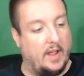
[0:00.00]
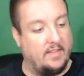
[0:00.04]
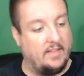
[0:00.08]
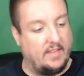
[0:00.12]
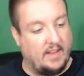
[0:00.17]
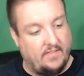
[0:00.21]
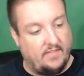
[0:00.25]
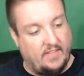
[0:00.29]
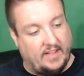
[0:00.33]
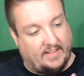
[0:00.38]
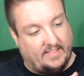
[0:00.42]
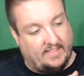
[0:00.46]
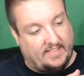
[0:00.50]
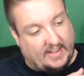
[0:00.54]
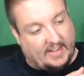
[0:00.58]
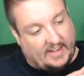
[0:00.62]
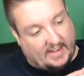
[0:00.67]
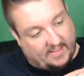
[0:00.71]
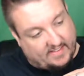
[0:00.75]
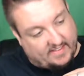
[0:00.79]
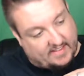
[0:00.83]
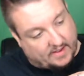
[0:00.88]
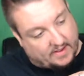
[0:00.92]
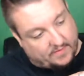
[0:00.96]
They have like sticky
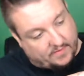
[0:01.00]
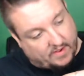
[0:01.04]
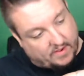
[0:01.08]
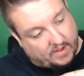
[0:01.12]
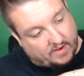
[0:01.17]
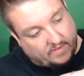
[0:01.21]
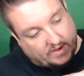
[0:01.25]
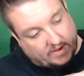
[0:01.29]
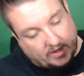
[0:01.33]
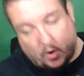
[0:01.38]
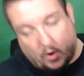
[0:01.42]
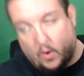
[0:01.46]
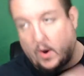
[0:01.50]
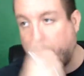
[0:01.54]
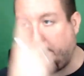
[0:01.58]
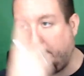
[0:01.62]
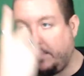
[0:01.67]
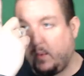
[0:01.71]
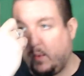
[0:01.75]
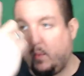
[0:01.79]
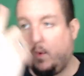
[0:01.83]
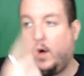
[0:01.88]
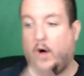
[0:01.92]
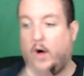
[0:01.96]
stuff on them. They go up the
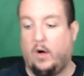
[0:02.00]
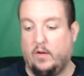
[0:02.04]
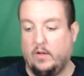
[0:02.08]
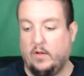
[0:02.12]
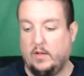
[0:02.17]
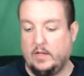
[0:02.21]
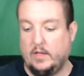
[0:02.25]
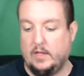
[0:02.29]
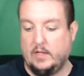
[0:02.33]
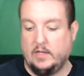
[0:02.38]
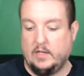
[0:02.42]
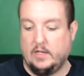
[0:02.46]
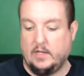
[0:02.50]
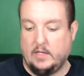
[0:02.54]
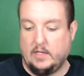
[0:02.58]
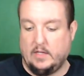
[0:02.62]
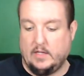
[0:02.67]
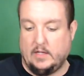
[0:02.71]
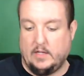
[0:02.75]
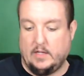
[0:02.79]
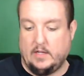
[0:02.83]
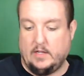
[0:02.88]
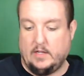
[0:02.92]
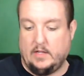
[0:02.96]
wall.
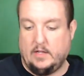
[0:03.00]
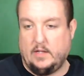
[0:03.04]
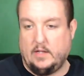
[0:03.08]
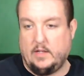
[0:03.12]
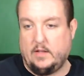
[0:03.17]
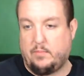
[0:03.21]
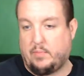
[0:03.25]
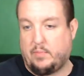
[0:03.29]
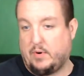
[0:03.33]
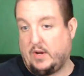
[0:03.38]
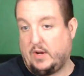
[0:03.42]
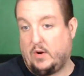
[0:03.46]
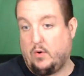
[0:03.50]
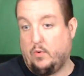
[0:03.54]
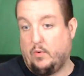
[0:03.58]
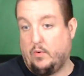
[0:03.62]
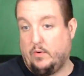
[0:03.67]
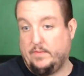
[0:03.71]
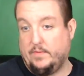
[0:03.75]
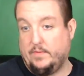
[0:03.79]
Pretty cool.